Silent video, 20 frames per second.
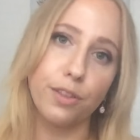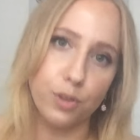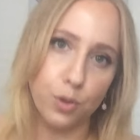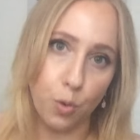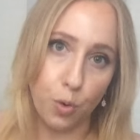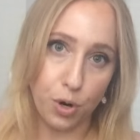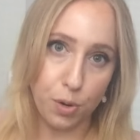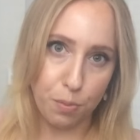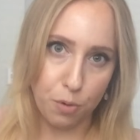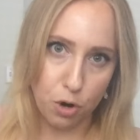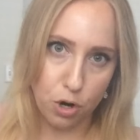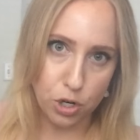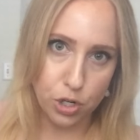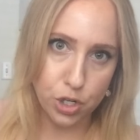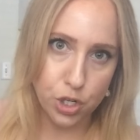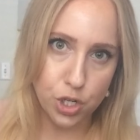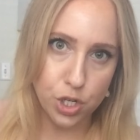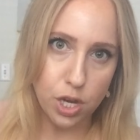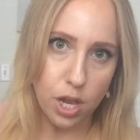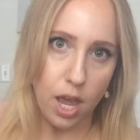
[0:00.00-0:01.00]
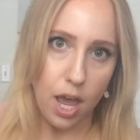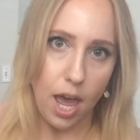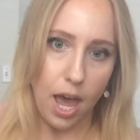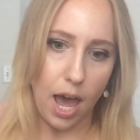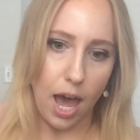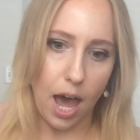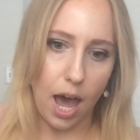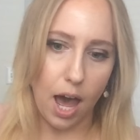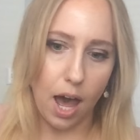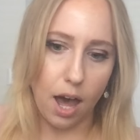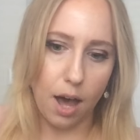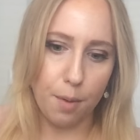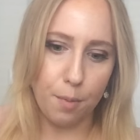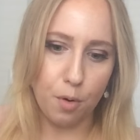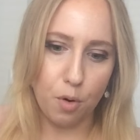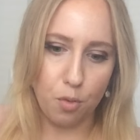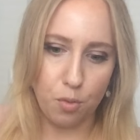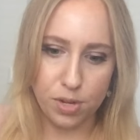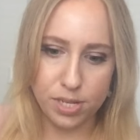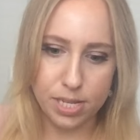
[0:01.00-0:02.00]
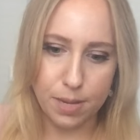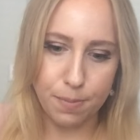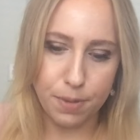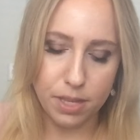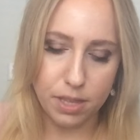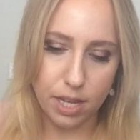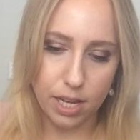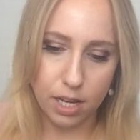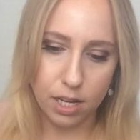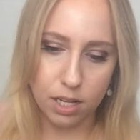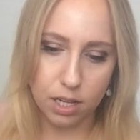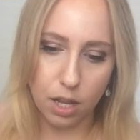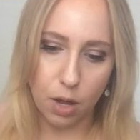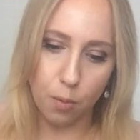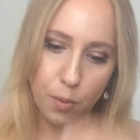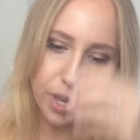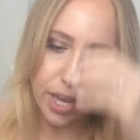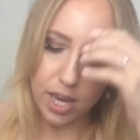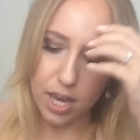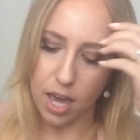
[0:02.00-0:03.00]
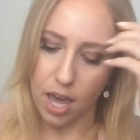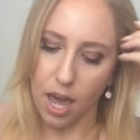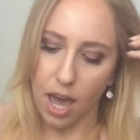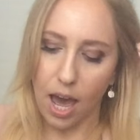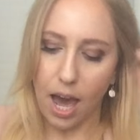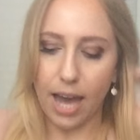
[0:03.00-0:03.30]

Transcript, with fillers: Tory Burch or with something like Chloe.